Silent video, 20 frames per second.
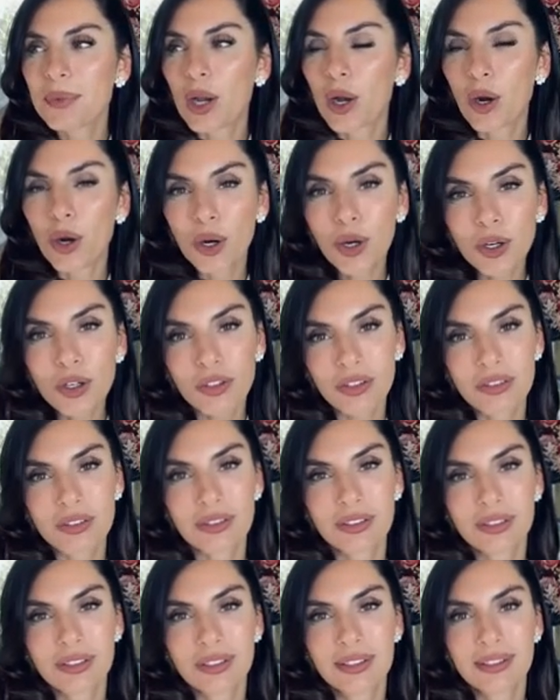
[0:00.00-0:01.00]
hurt
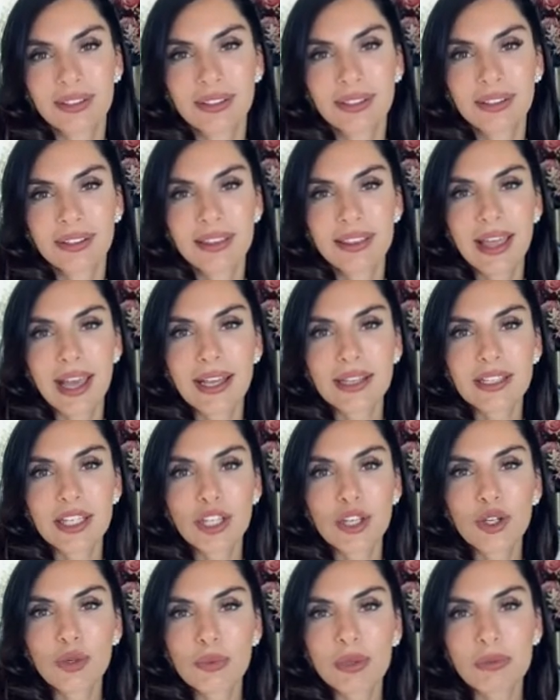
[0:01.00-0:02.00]
that
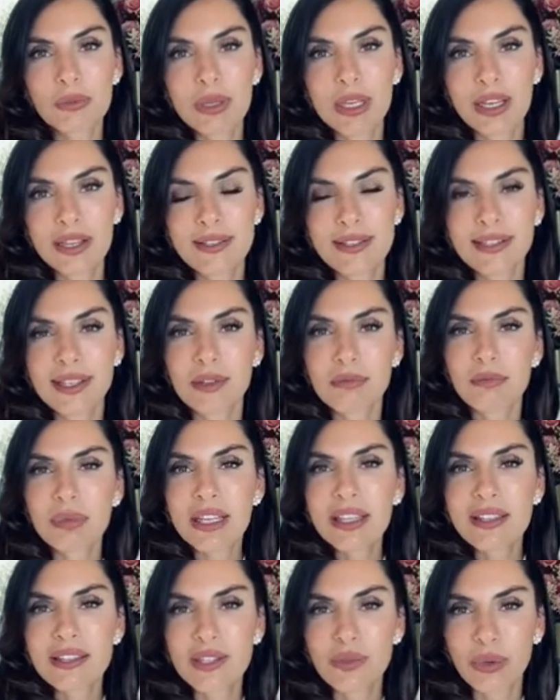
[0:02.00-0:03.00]
human beings can
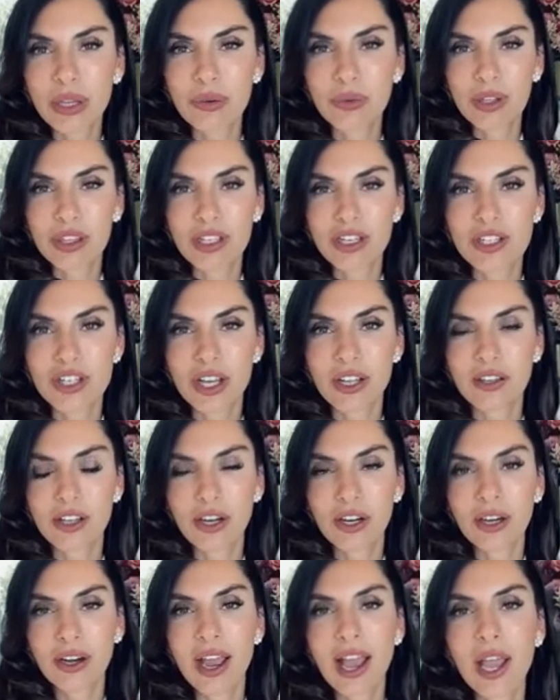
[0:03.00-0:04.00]
be this way with each other.